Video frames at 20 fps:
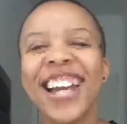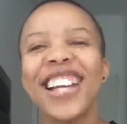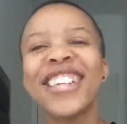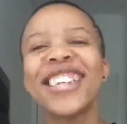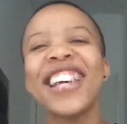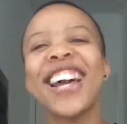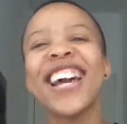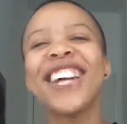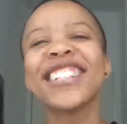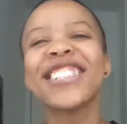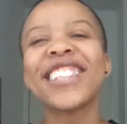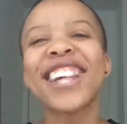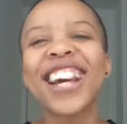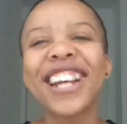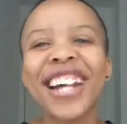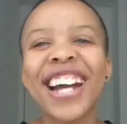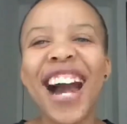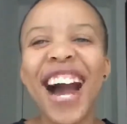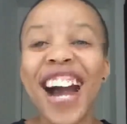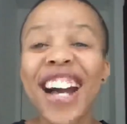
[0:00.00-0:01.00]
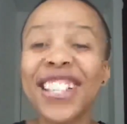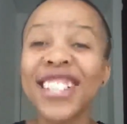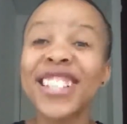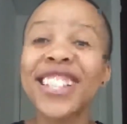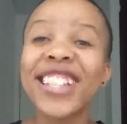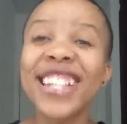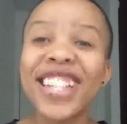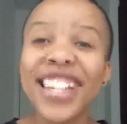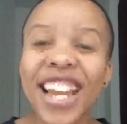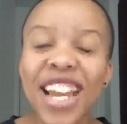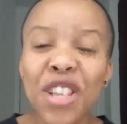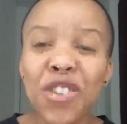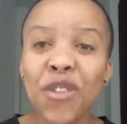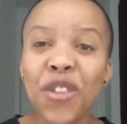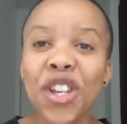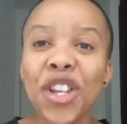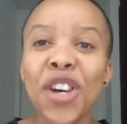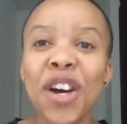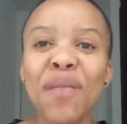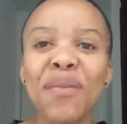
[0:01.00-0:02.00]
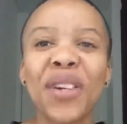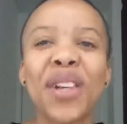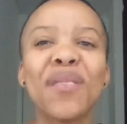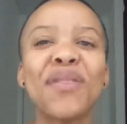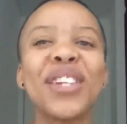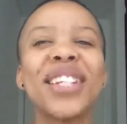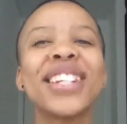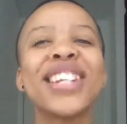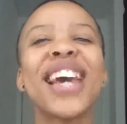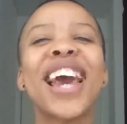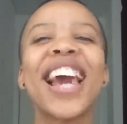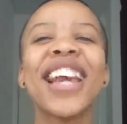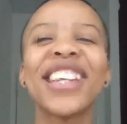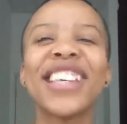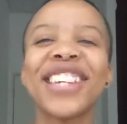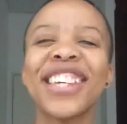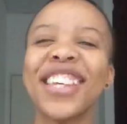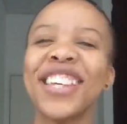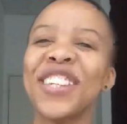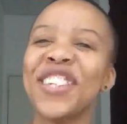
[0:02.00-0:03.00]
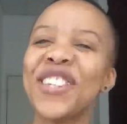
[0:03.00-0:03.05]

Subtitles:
Yes guys, on today's video I'm gonna be telling